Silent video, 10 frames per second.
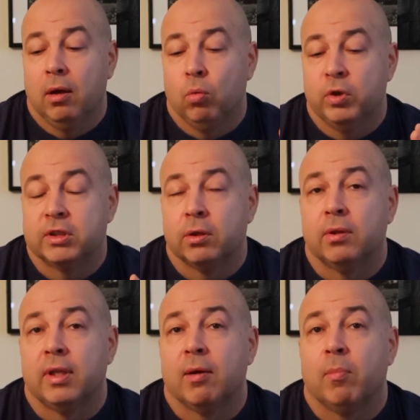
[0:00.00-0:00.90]
which
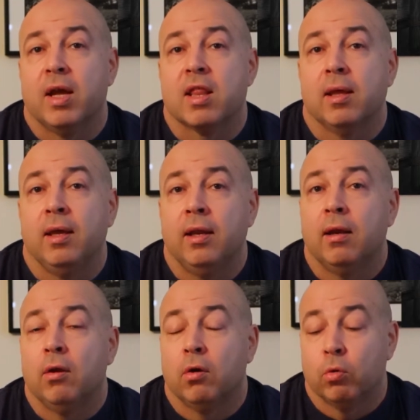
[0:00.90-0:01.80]
could take place in
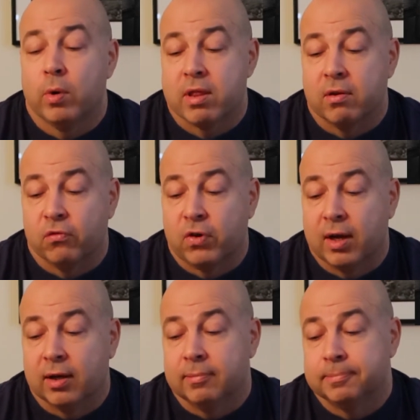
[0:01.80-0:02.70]
northwestern
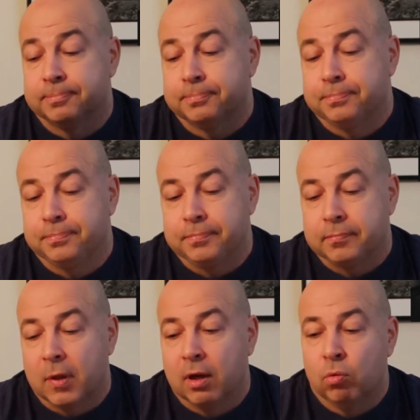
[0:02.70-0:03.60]
Franca.
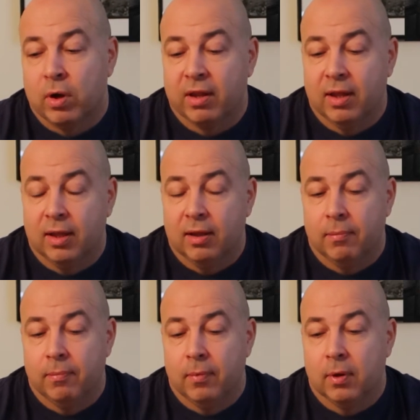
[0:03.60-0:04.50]
One of
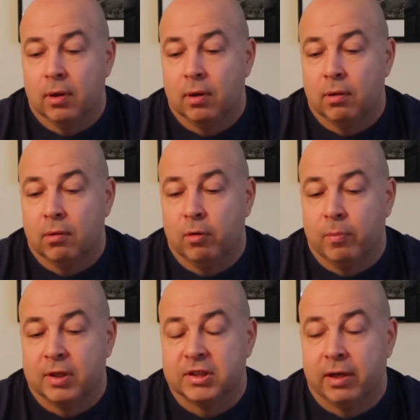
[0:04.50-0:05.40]
the
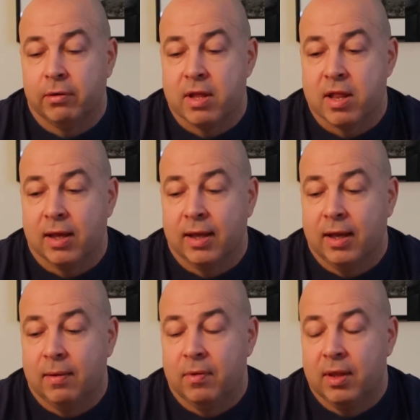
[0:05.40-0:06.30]
good parts here is
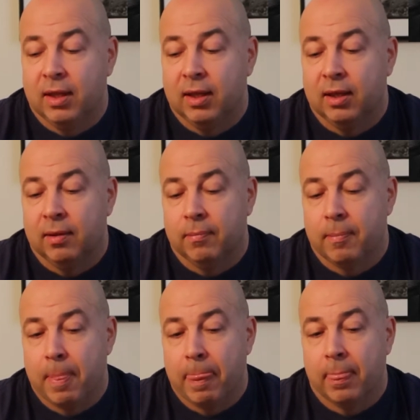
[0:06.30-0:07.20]
again the
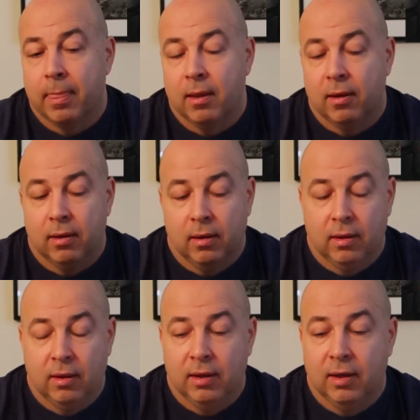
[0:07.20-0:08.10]

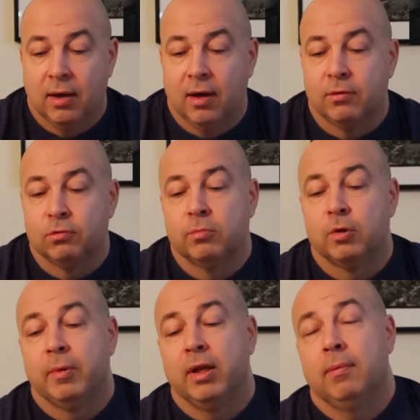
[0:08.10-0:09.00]

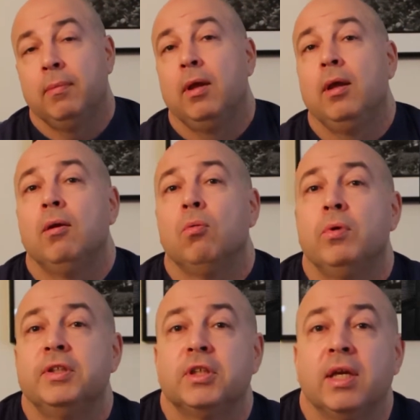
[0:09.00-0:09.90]
rumor mill,
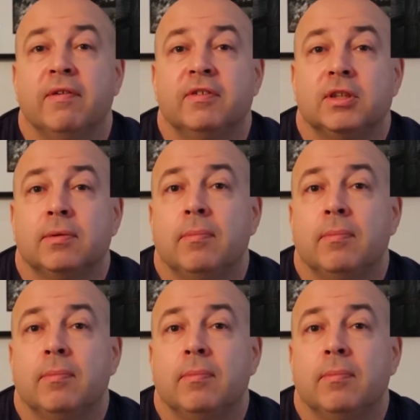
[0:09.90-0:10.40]
which gives